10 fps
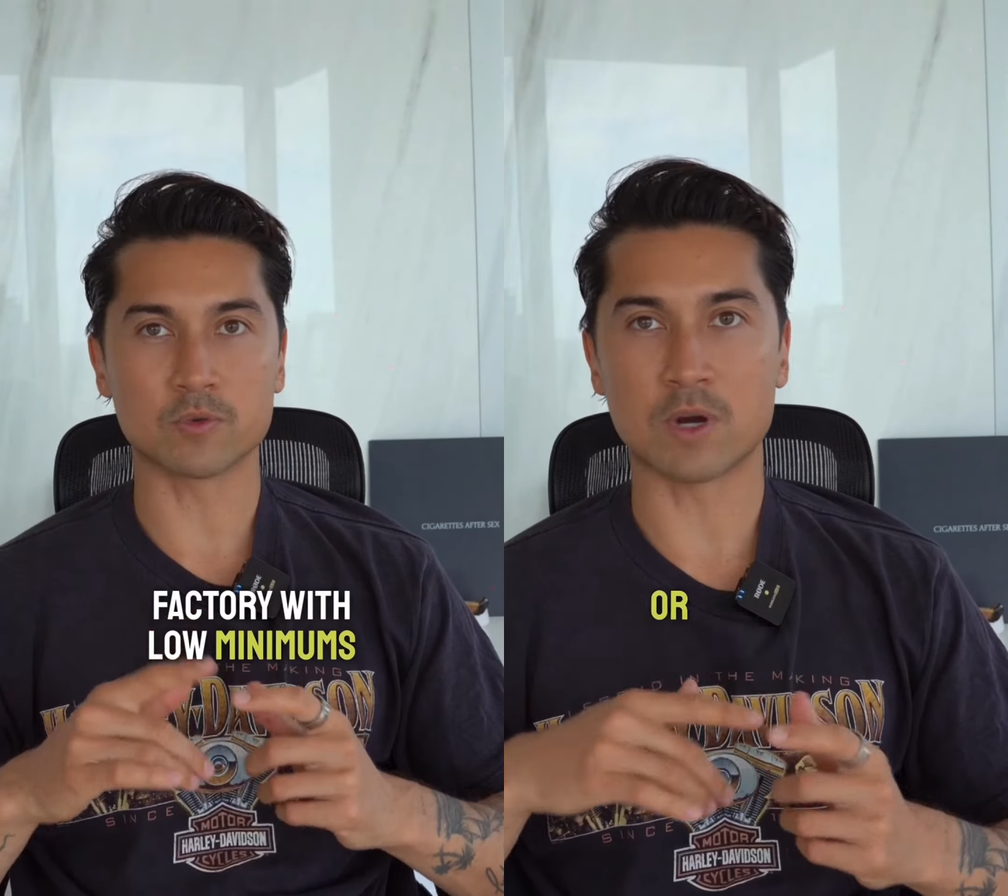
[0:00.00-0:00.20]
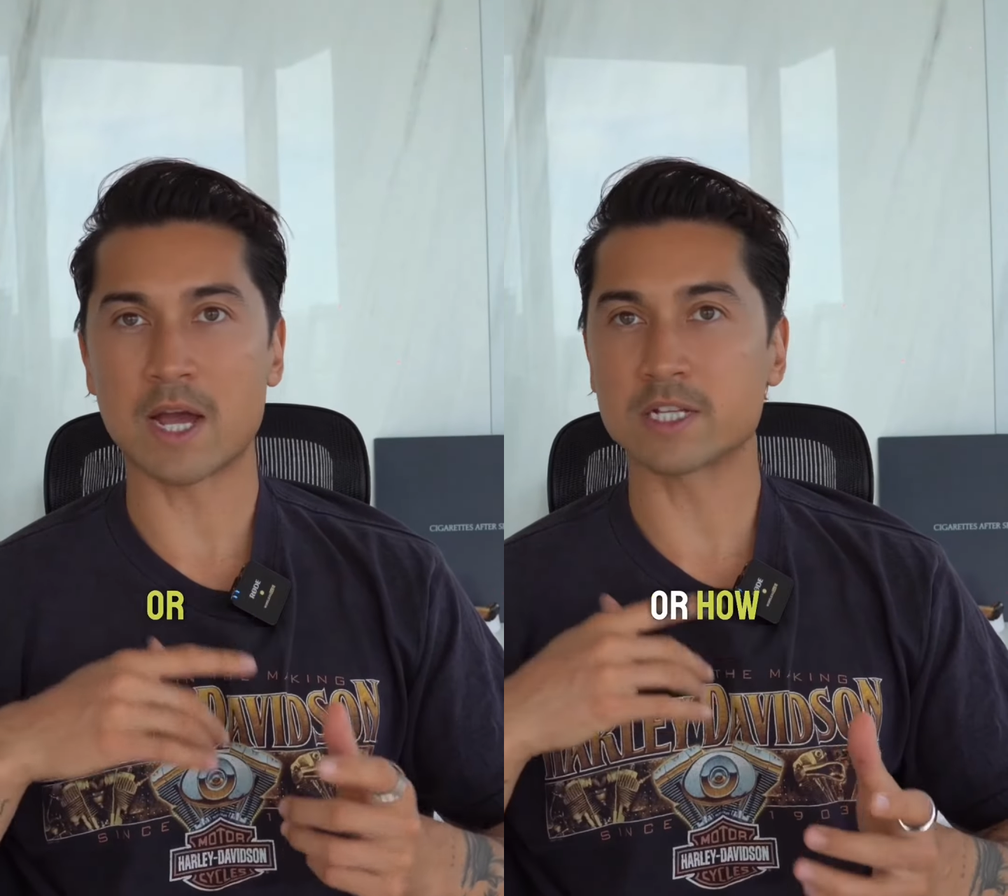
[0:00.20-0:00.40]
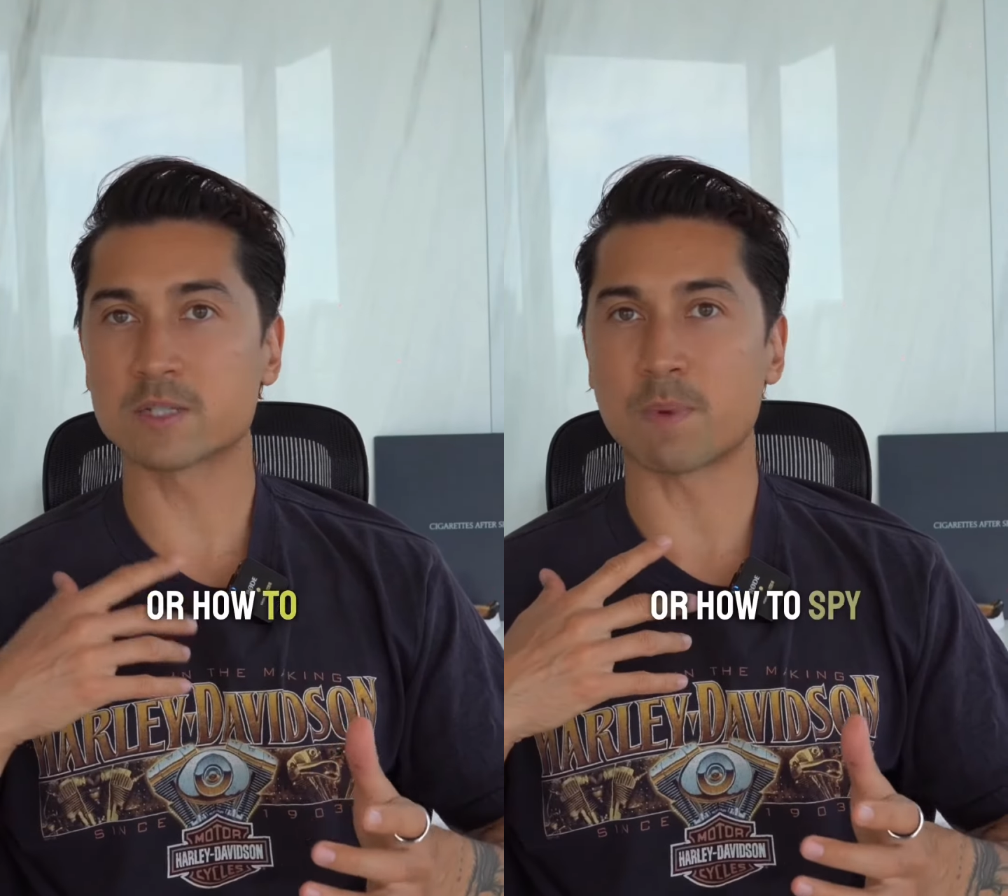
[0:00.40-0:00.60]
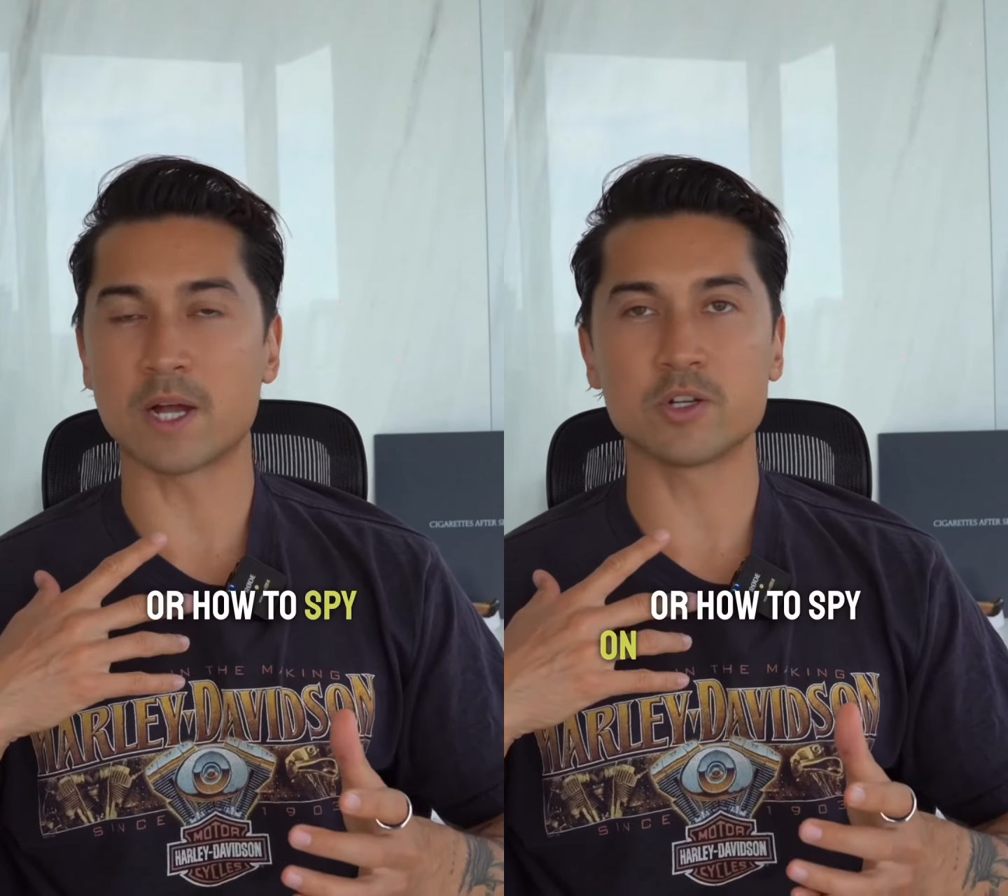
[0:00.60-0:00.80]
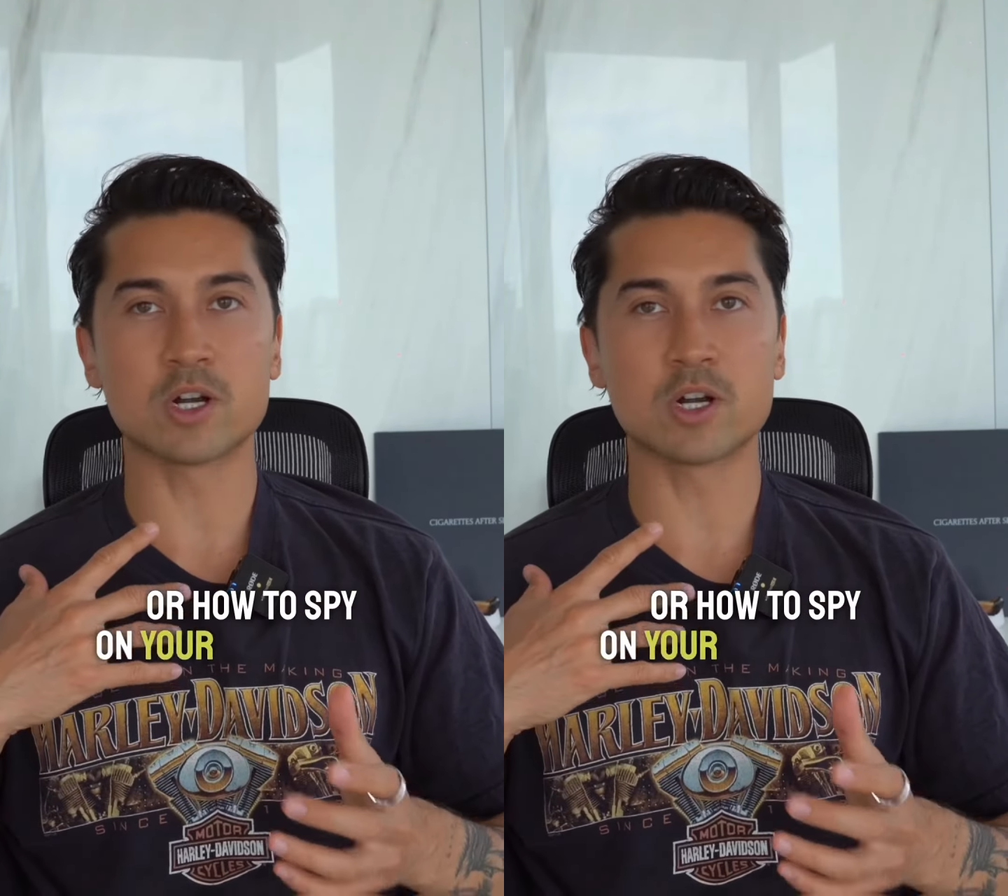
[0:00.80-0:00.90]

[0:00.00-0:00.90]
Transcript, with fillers: or how to spy on your